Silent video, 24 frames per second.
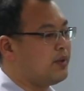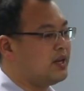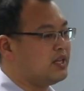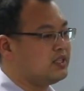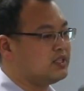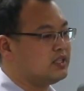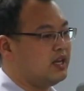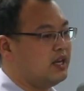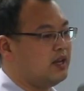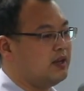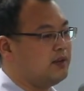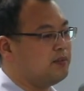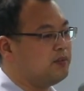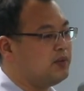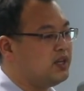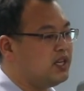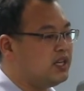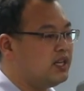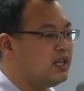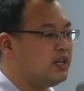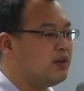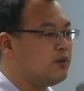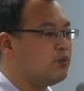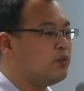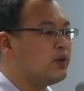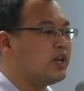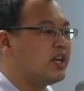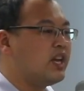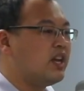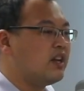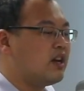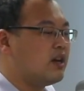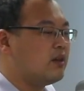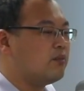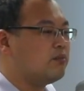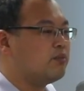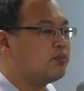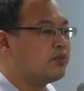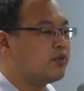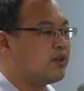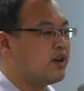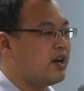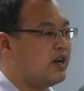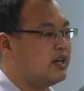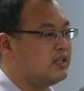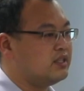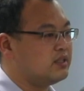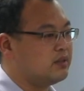minus K, meaning we cannot
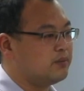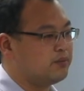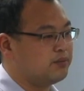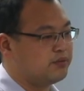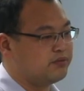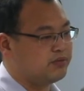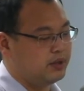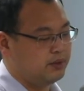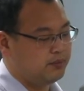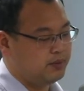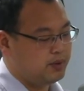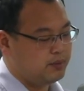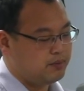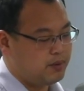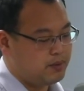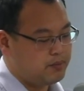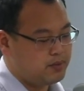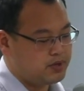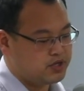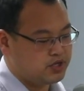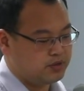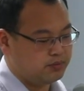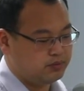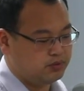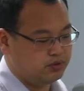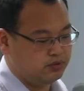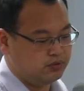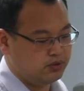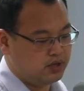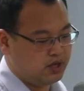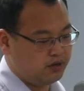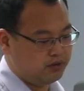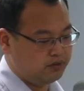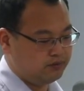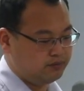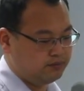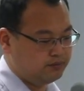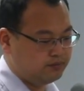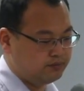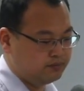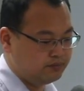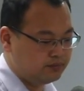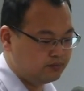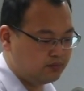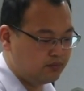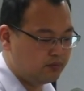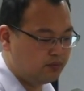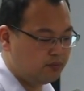price the premium membership too low.
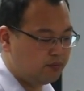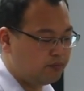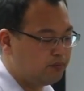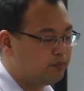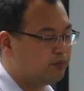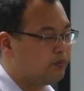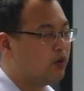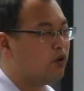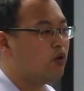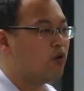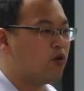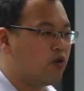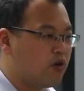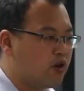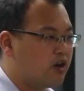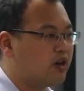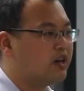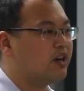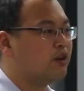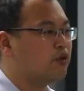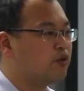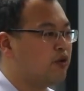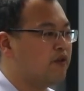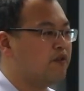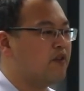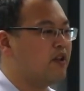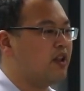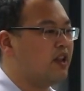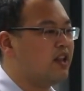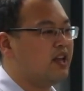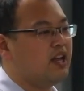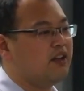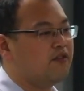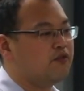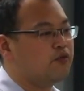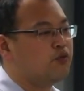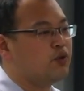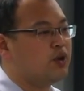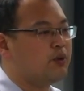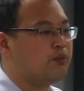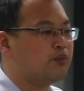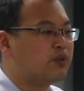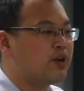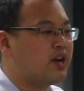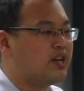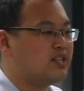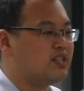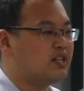Or equivalently, if we
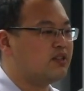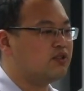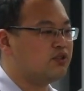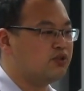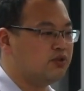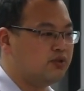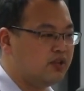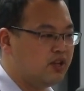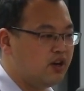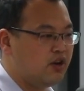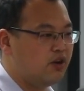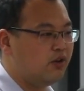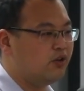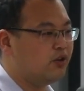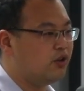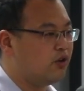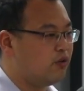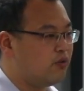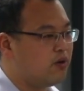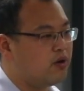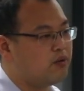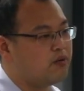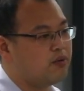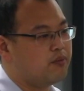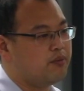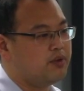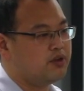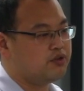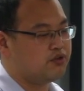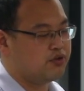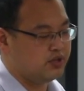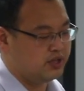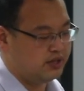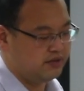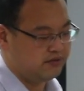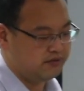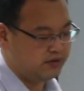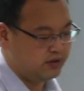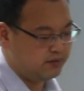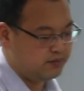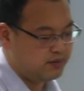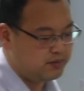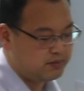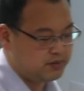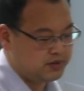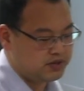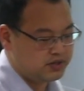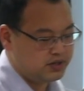price it too low, no one will be treating free
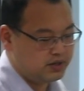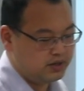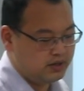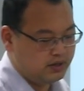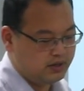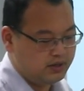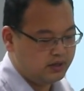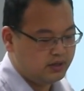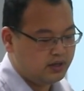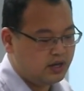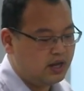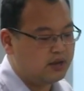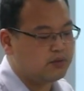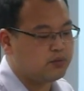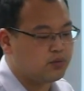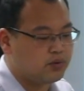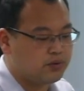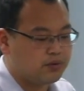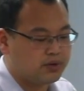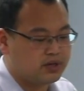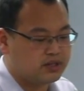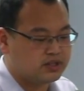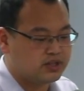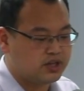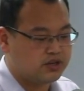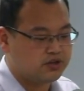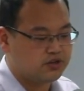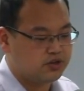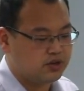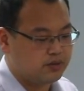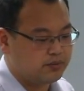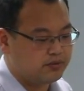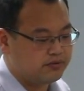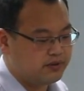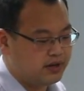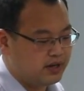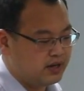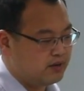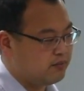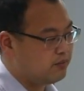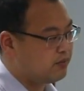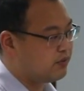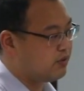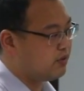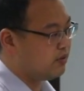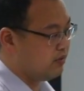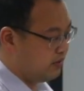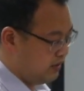membership. And we were essentially providing
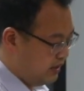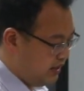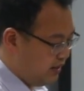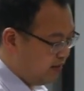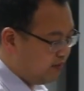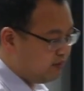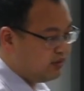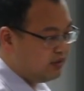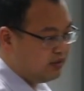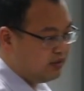free. Yeah.